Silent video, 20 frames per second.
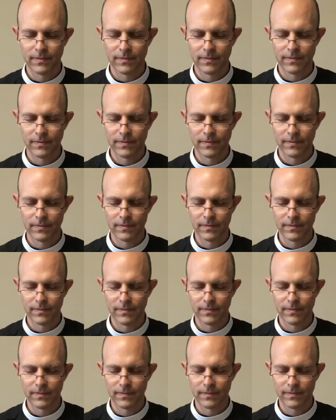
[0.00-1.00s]

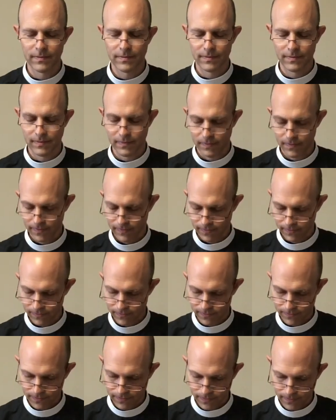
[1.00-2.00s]

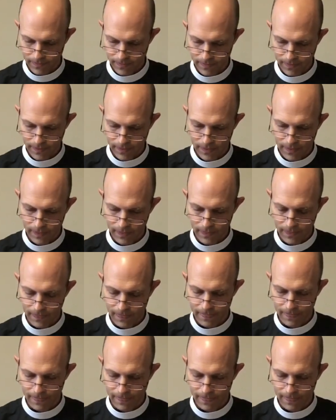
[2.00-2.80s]
(no one is talking)